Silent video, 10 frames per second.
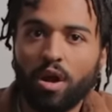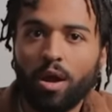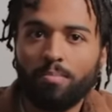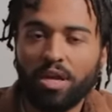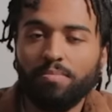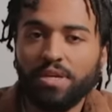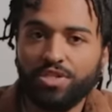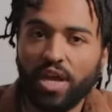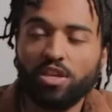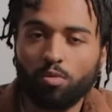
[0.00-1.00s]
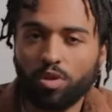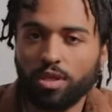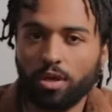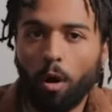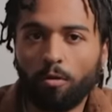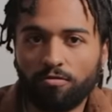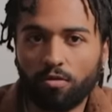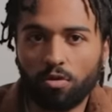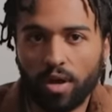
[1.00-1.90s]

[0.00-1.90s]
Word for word: made me genuinely hopeful.